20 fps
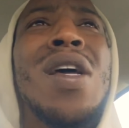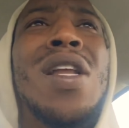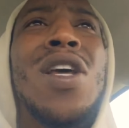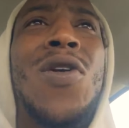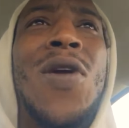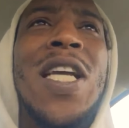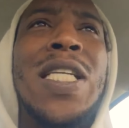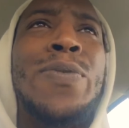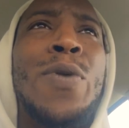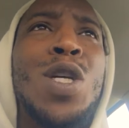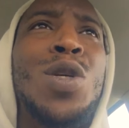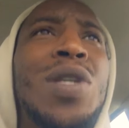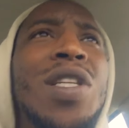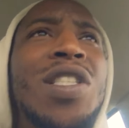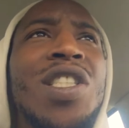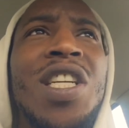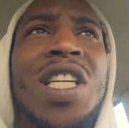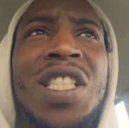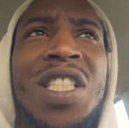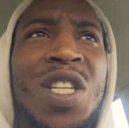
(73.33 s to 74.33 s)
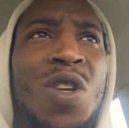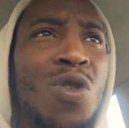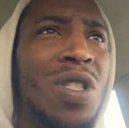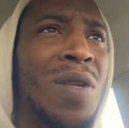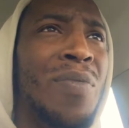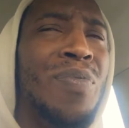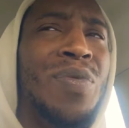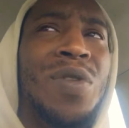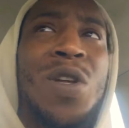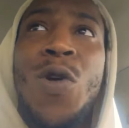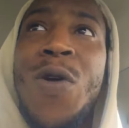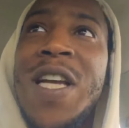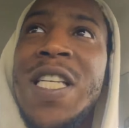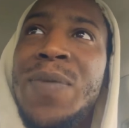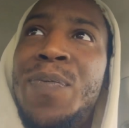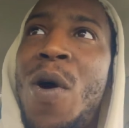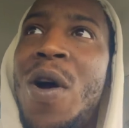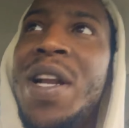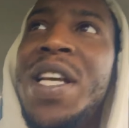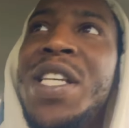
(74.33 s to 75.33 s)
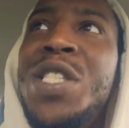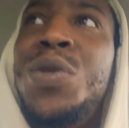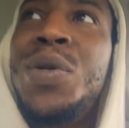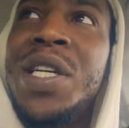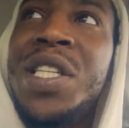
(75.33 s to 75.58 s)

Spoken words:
the crazy part, you get Justin Houston, the crazy part is,